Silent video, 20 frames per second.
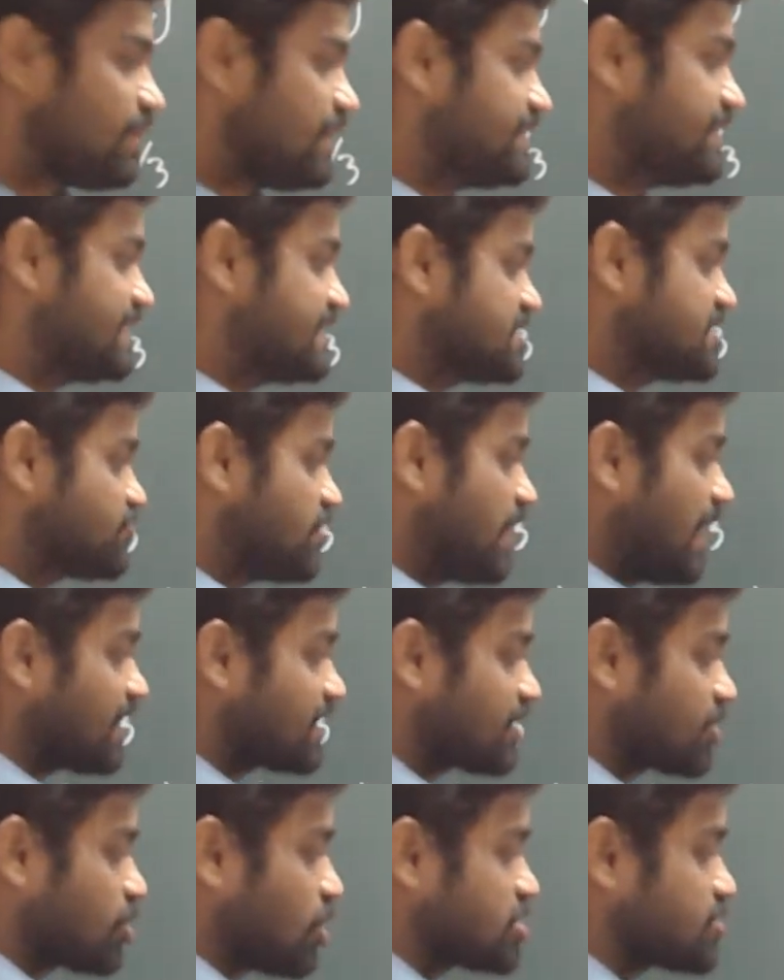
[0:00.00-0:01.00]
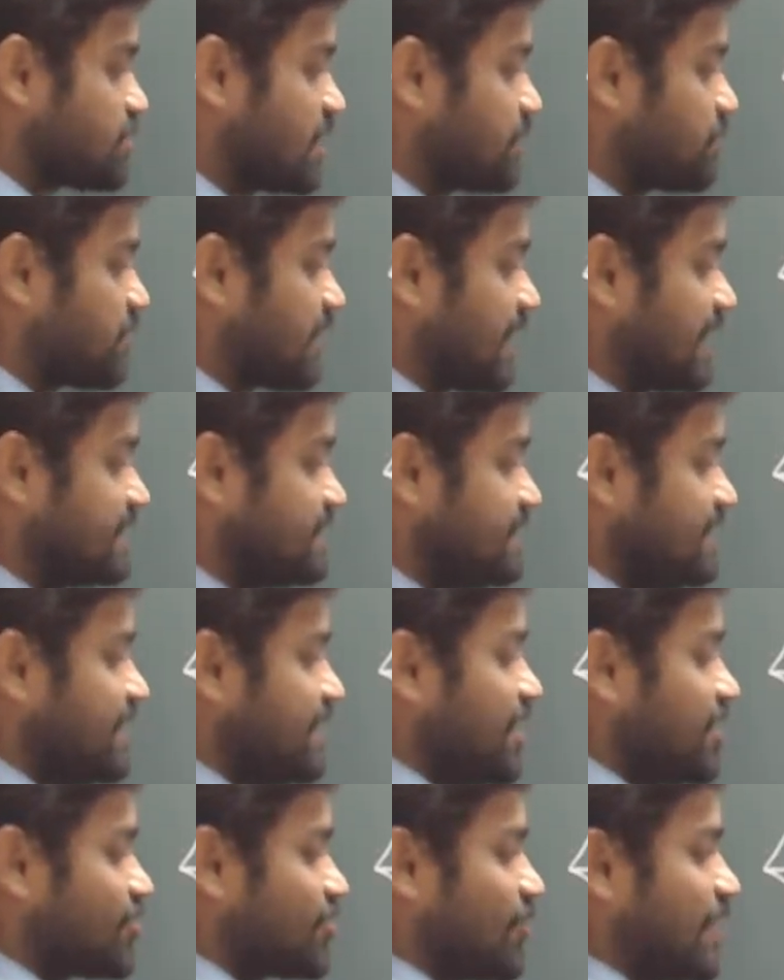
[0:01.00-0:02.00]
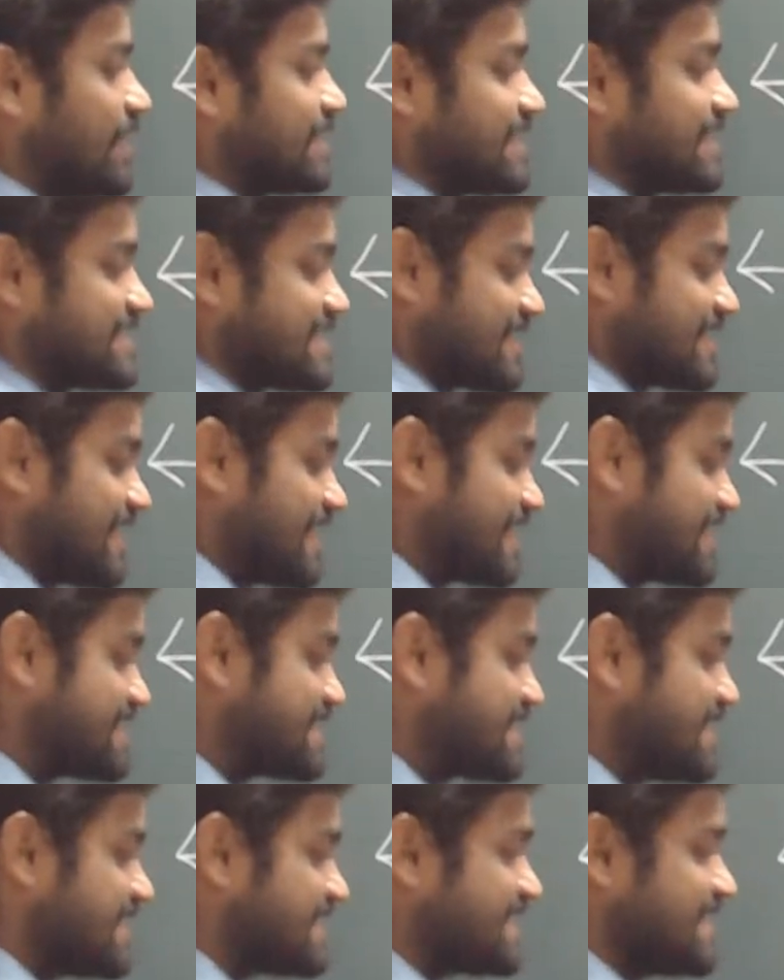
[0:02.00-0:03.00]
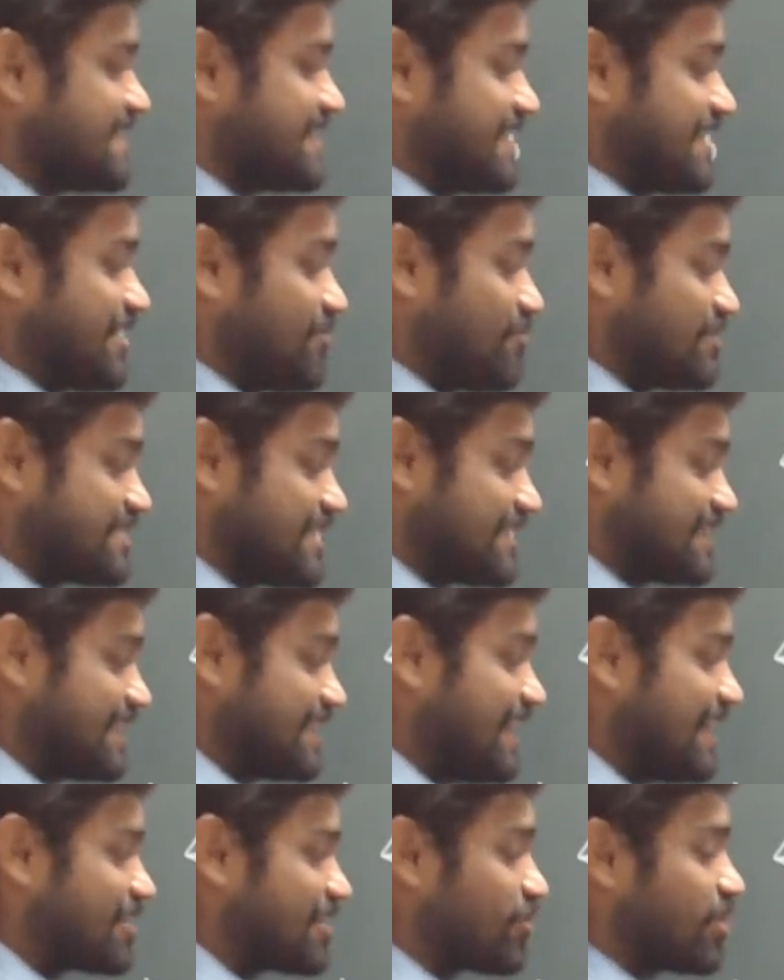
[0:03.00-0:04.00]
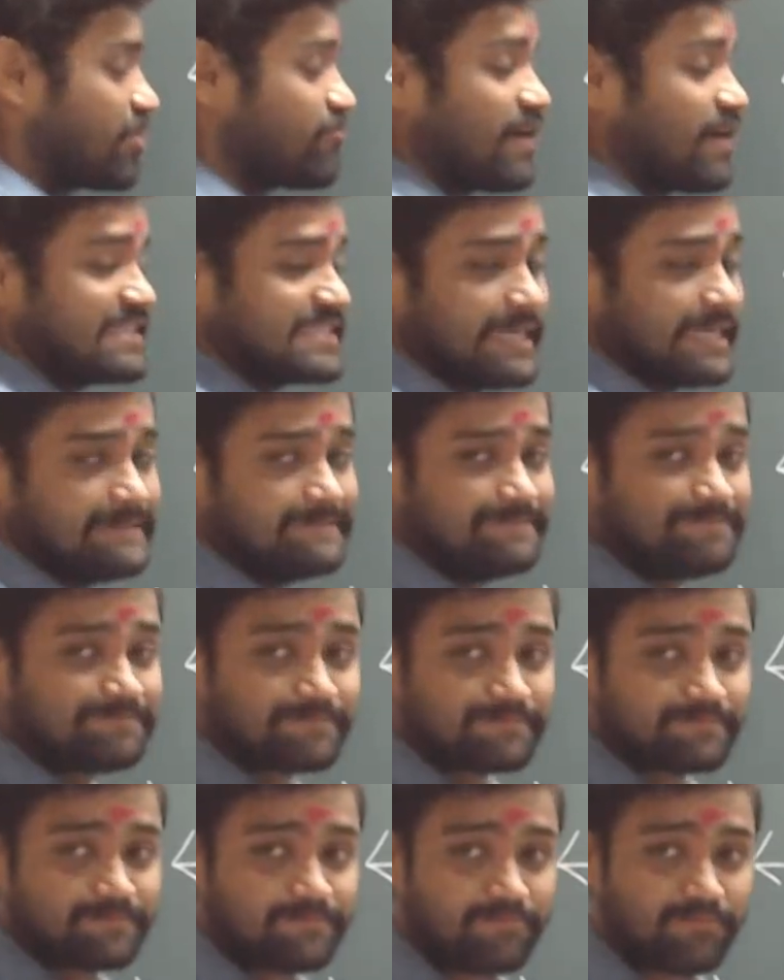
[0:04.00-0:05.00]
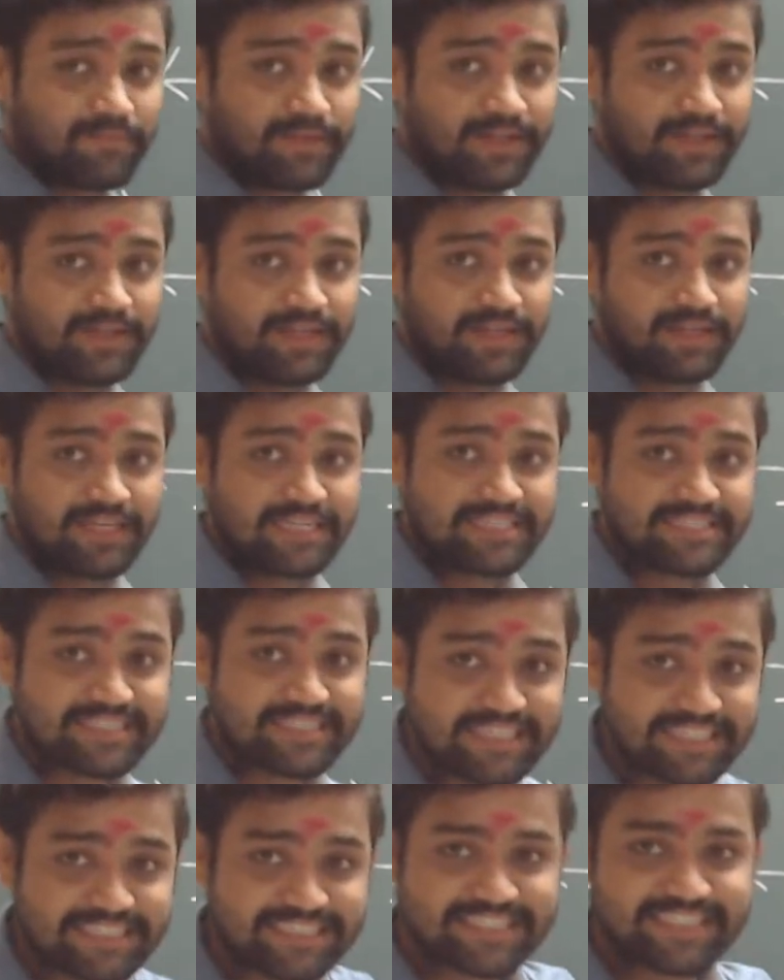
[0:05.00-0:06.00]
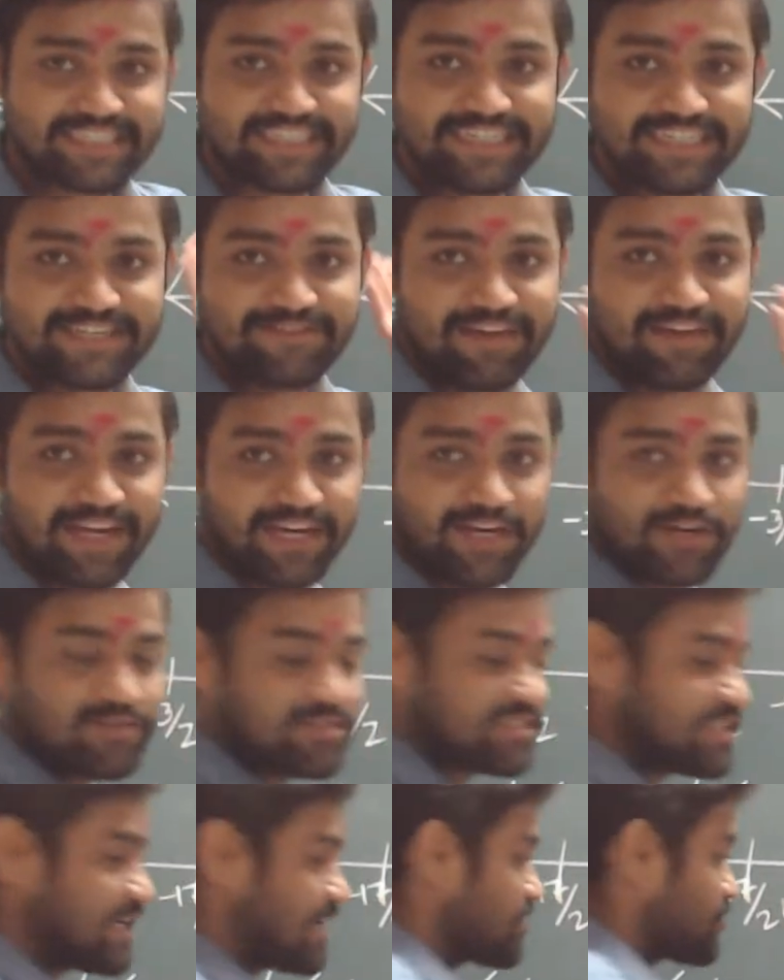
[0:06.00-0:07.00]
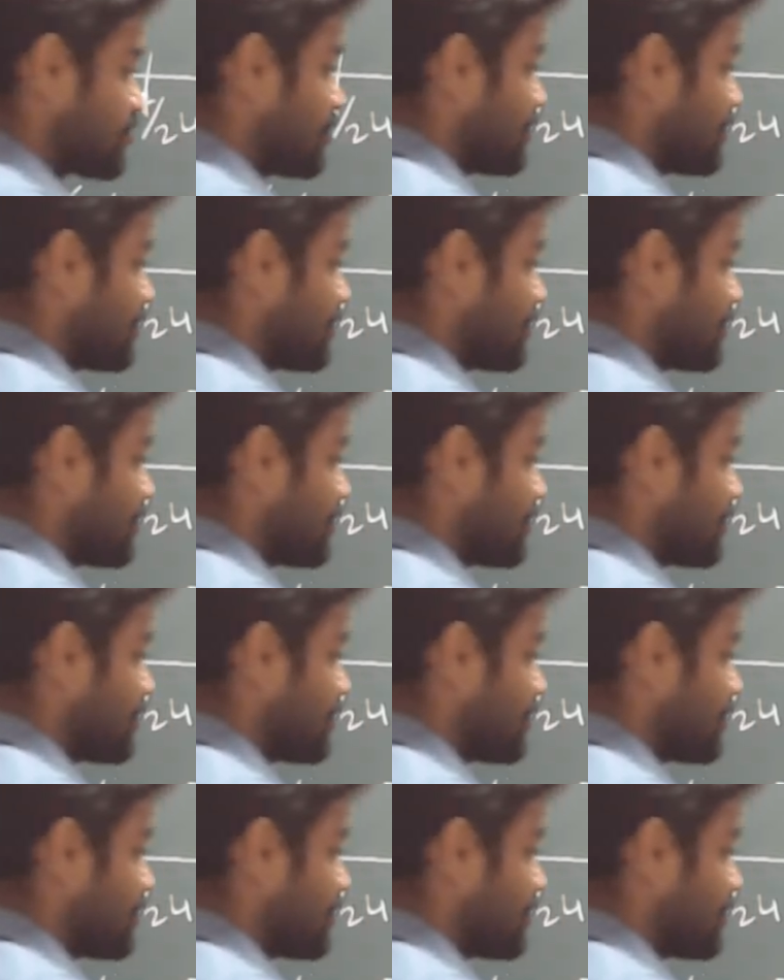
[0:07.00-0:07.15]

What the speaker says: That is we are cross multiplying. 12 3s are 36, 3 1s are 3 and 12 5s are 60. Very good, Sharat